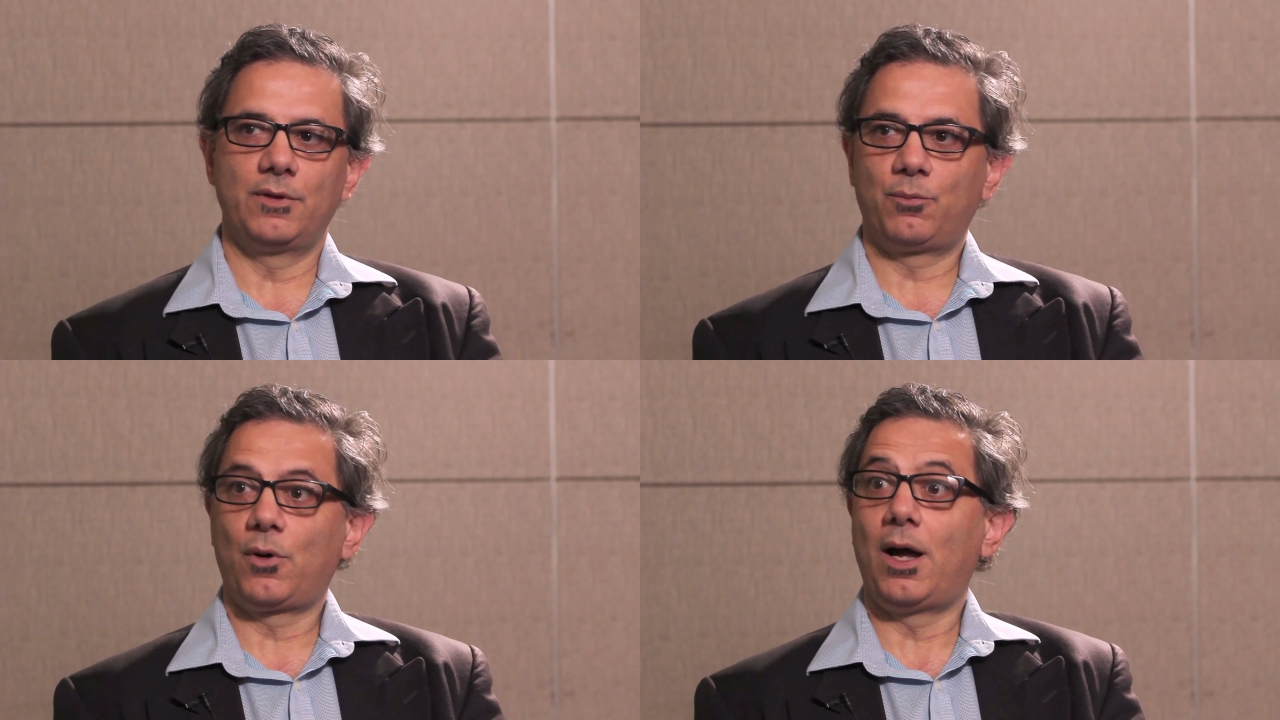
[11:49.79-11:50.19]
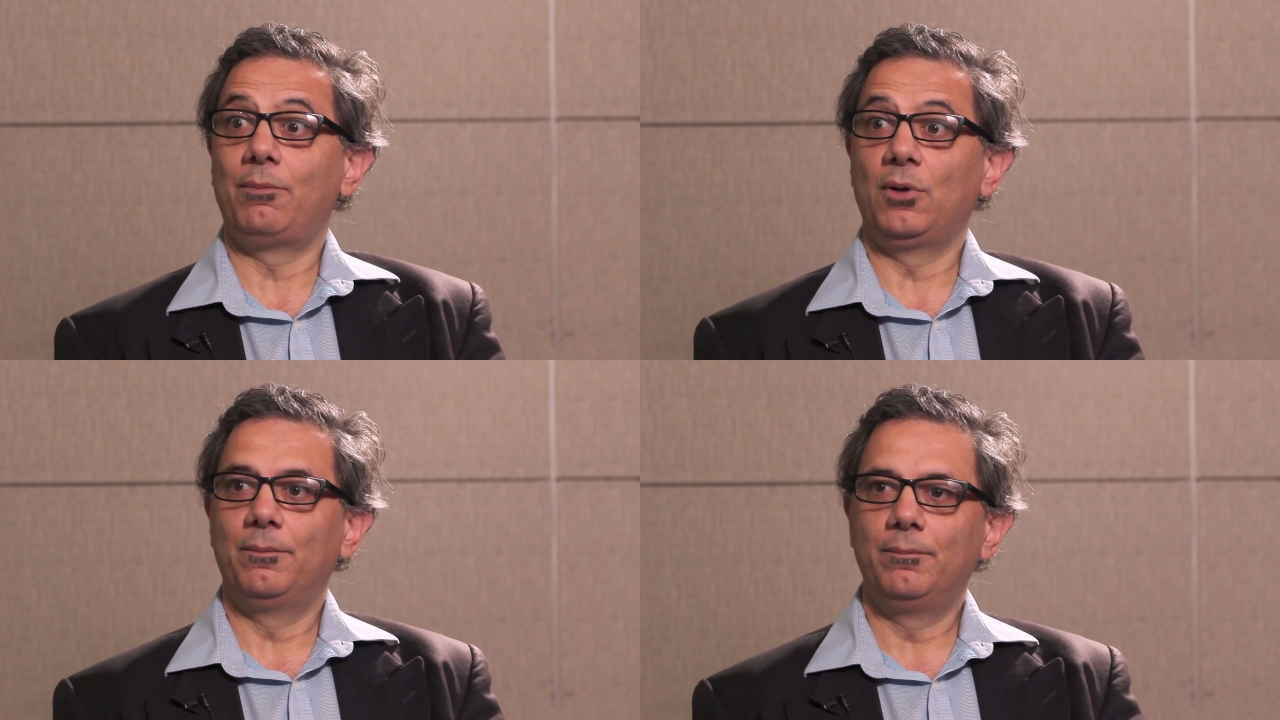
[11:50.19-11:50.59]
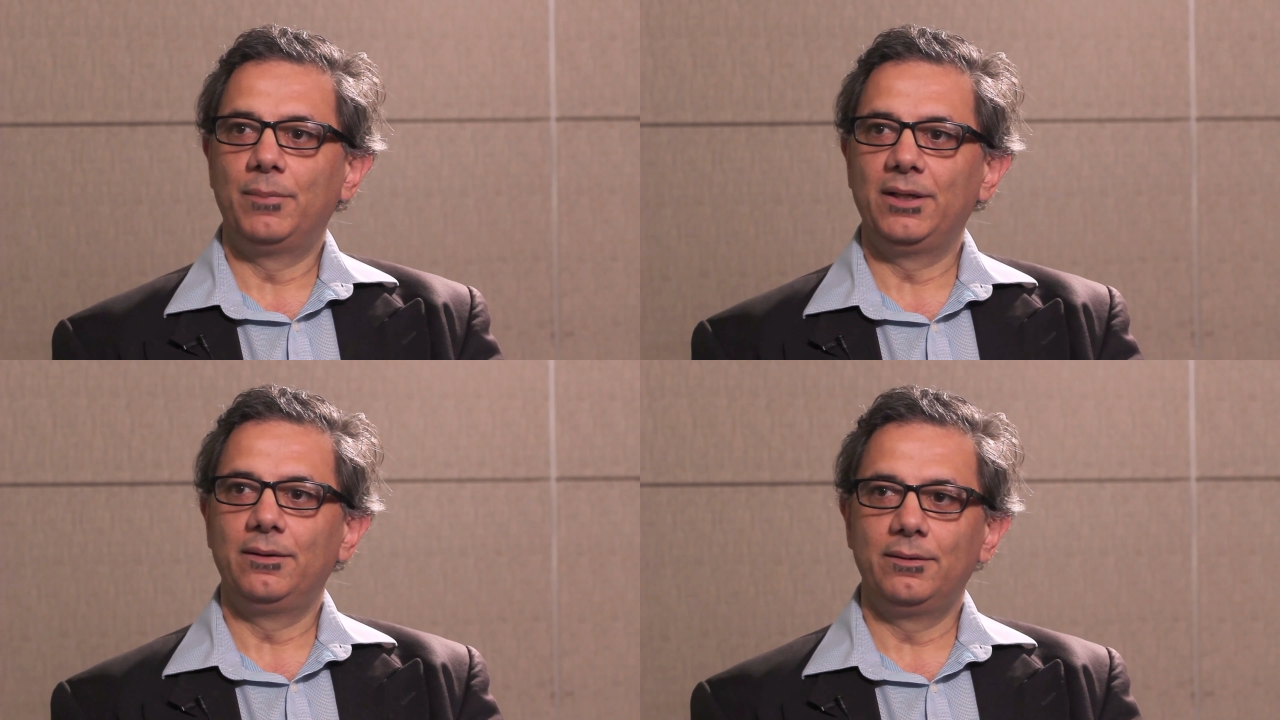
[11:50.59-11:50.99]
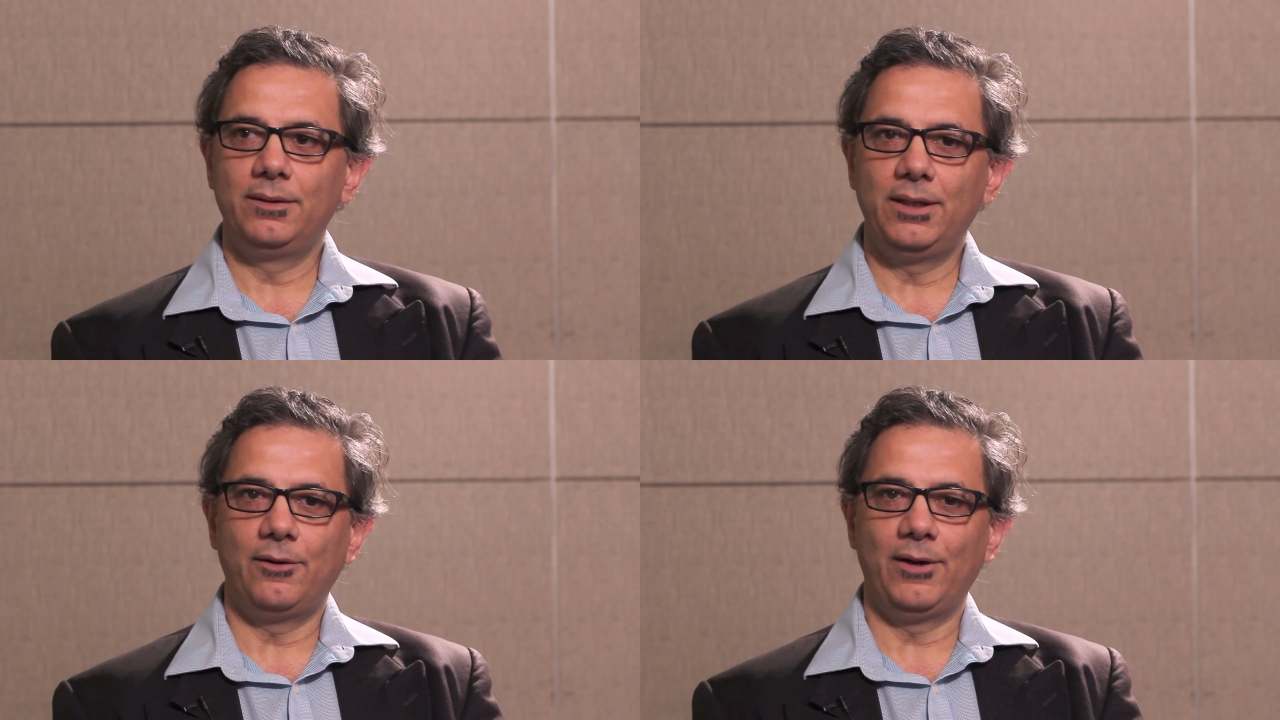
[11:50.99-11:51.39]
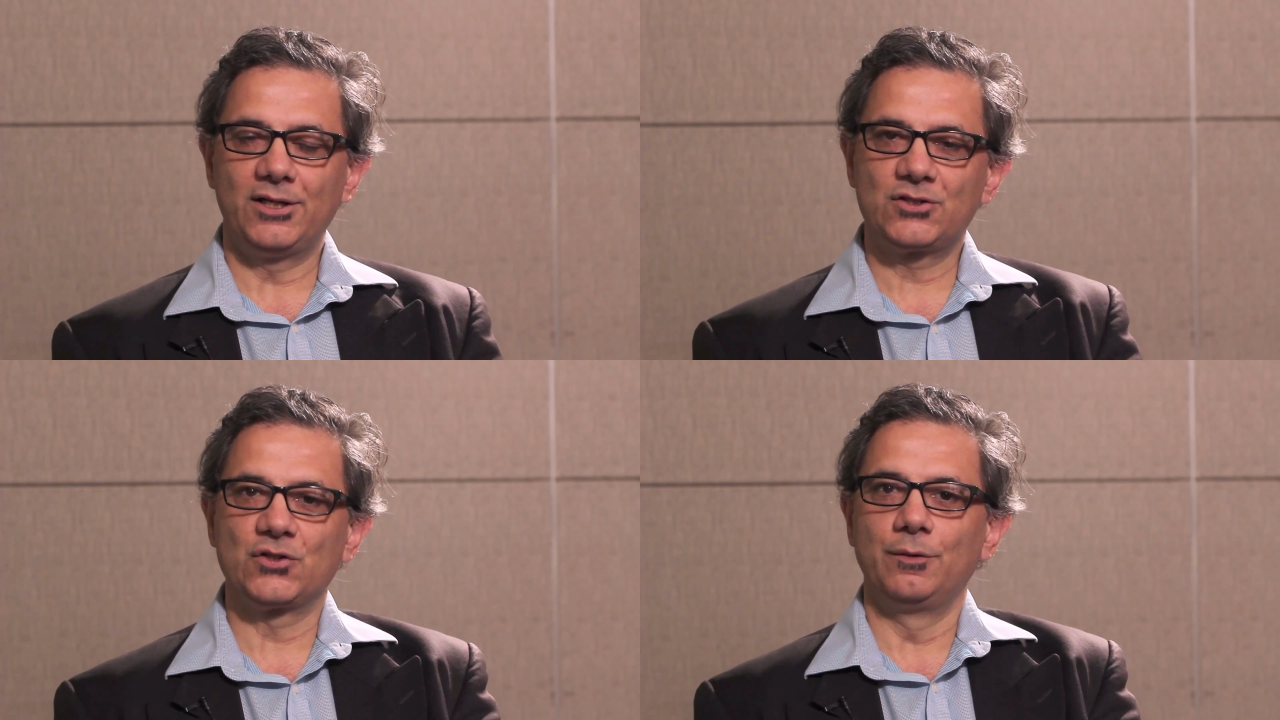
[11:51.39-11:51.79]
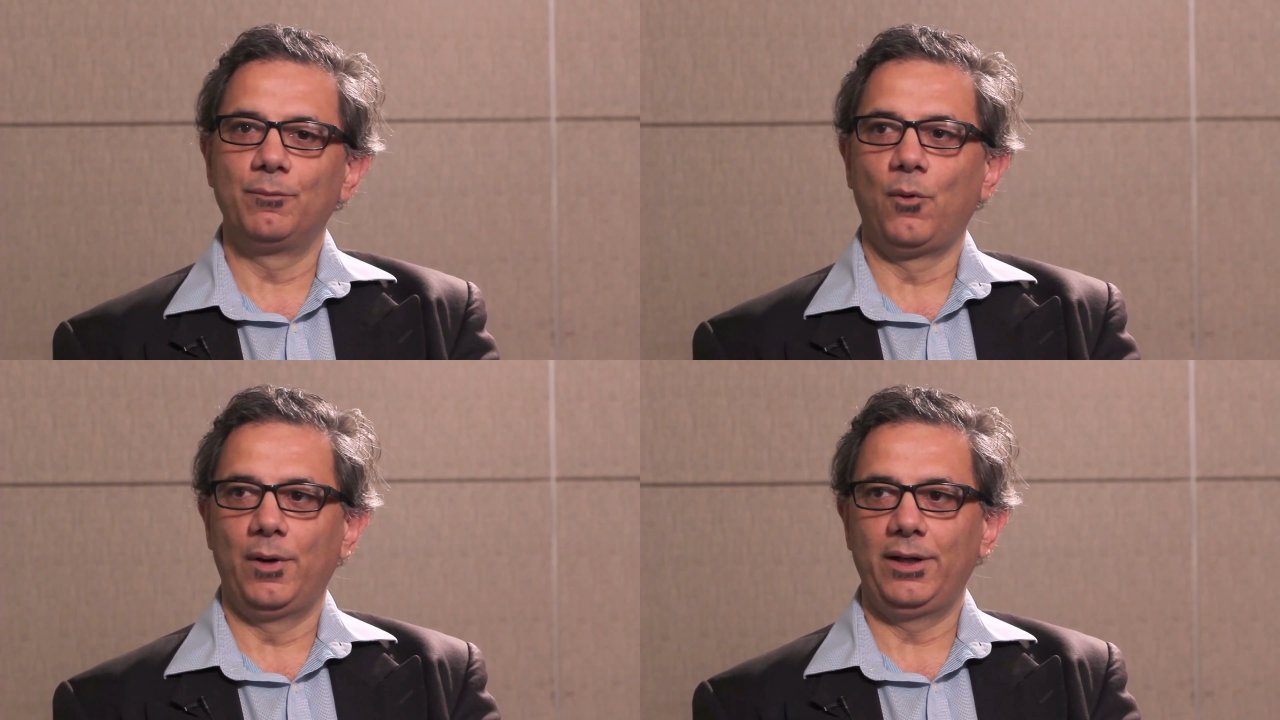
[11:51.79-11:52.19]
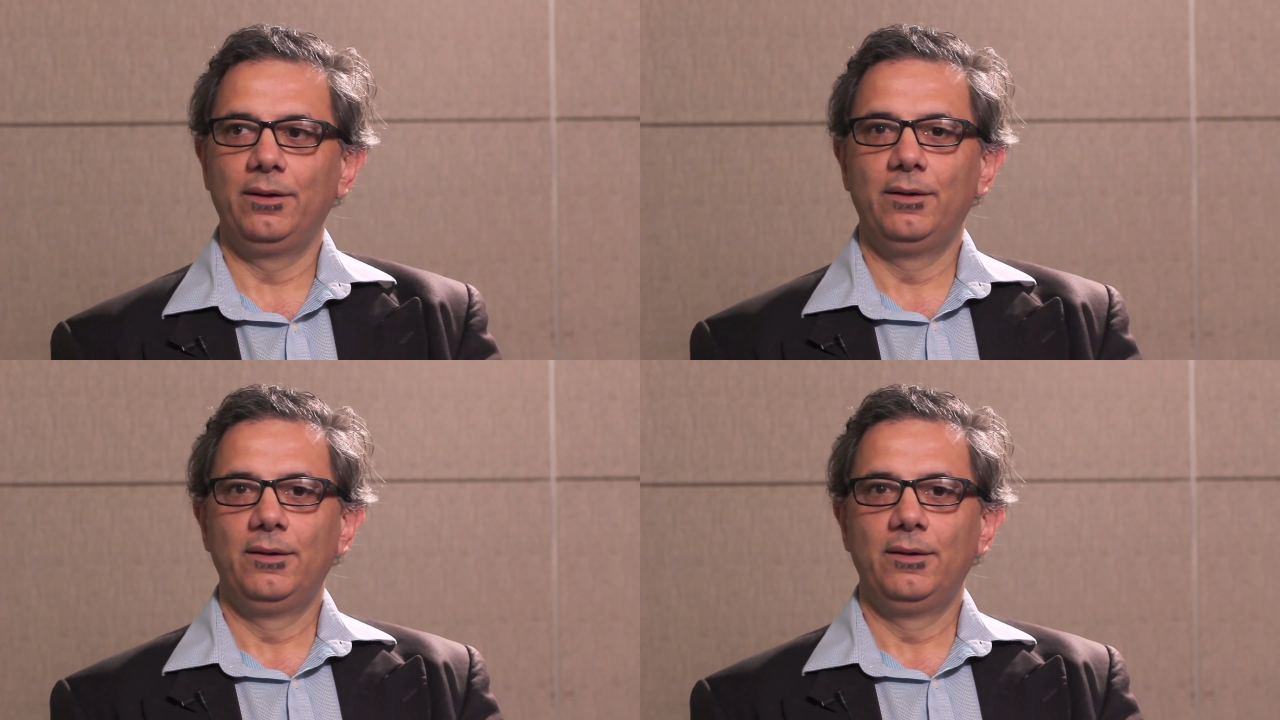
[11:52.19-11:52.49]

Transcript: the problem. But, at a certain point,